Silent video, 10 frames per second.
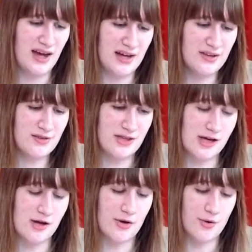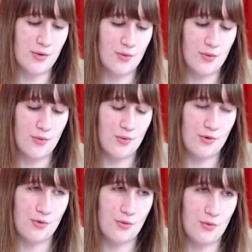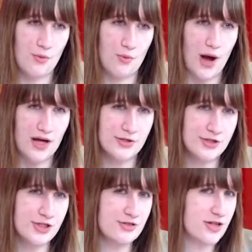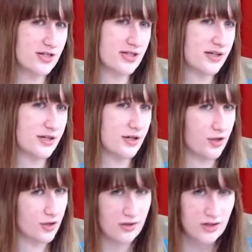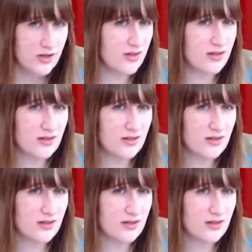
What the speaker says: Another thing. Why is she dressed like a hooker?